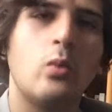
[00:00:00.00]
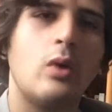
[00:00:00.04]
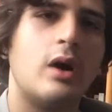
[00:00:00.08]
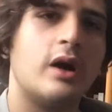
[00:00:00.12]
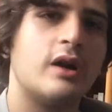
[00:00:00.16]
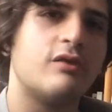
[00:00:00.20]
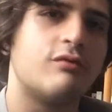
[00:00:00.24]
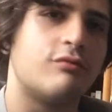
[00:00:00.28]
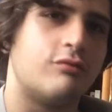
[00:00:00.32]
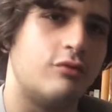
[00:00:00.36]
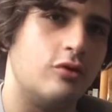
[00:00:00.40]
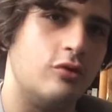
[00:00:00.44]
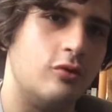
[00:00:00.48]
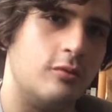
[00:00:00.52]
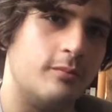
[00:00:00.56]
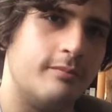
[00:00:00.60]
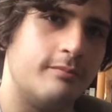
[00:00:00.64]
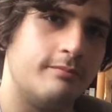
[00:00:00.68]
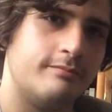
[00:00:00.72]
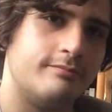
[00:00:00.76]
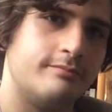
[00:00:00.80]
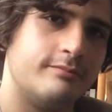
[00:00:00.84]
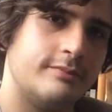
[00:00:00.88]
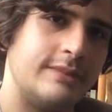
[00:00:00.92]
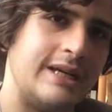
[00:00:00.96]
one room
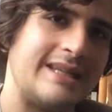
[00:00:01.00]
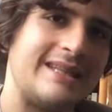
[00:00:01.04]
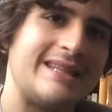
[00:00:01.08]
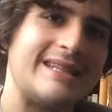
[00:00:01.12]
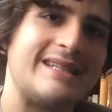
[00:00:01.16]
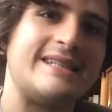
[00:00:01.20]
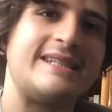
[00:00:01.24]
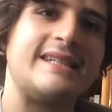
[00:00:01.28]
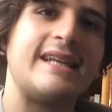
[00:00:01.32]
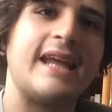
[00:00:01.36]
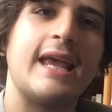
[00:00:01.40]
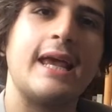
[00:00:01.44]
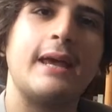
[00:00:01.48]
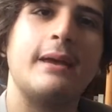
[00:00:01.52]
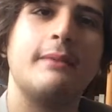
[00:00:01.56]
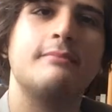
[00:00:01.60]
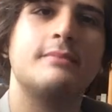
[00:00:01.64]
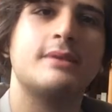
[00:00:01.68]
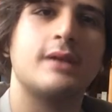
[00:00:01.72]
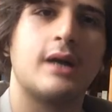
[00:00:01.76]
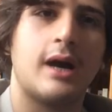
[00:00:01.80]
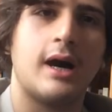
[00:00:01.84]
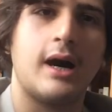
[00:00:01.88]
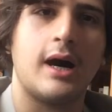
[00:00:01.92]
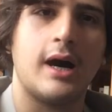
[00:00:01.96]
at the same
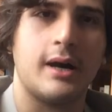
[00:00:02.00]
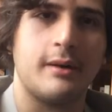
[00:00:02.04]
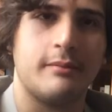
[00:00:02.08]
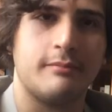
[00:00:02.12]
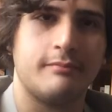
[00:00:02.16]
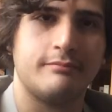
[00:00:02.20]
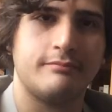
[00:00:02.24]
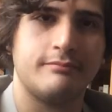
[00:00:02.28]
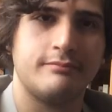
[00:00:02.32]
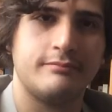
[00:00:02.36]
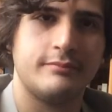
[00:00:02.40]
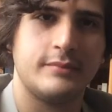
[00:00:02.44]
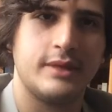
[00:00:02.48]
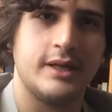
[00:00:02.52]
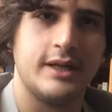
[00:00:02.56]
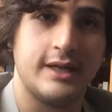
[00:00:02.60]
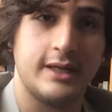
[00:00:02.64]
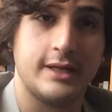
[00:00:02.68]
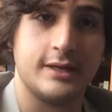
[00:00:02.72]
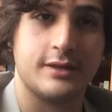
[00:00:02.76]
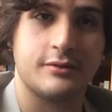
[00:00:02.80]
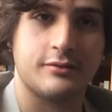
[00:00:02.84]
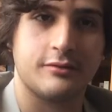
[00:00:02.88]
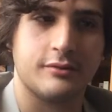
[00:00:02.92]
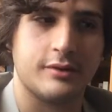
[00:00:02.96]
time in
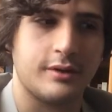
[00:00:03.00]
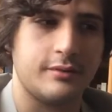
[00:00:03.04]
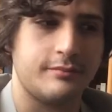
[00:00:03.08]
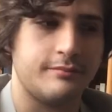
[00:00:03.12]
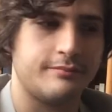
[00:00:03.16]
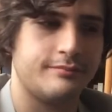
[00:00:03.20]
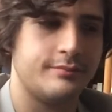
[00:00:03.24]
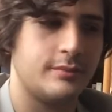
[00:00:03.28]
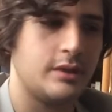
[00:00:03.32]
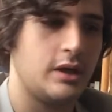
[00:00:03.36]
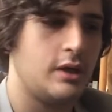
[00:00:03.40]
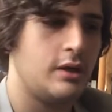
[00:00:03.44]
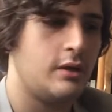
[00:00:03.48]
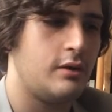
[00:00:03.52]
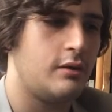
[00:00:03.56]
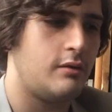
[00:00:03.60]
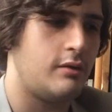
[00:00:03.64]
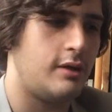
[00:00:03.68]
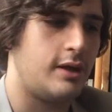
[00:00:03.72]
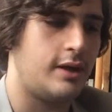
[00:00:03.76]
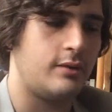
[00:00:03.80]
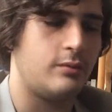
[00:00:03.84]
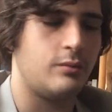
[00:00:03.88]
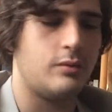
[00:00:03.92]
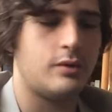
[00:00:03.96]
history, right?